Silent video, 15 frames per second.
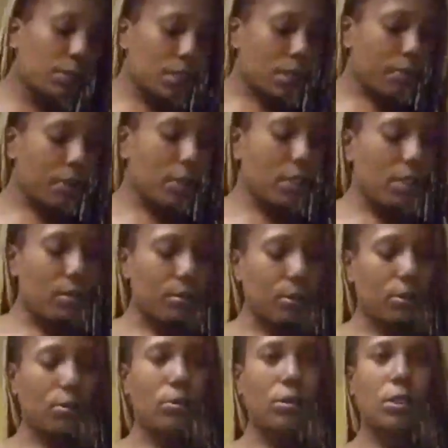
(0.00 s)
keeps coming
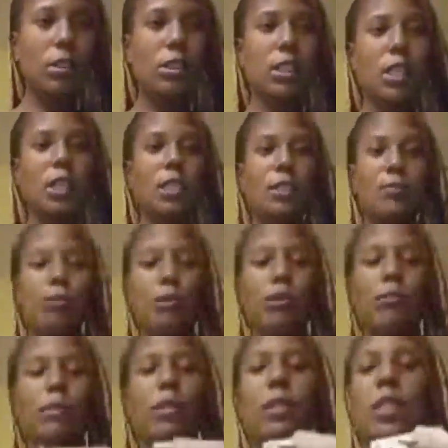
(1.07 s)
up, so it looks like this
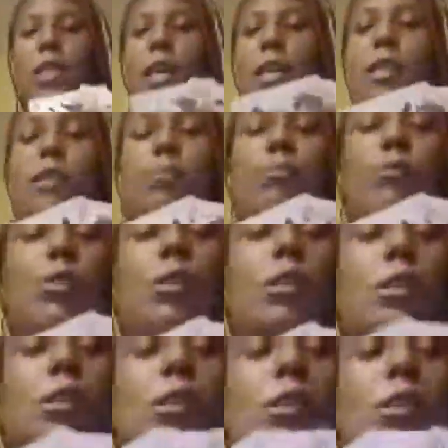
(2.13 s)
will be the last
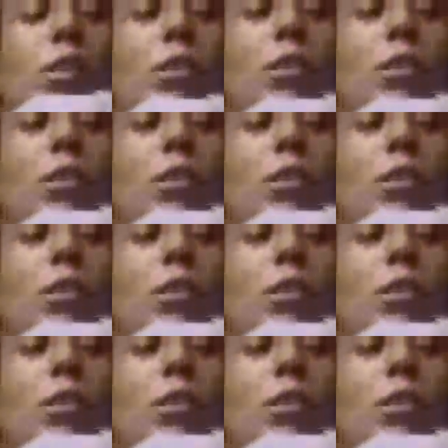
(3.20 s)
spread.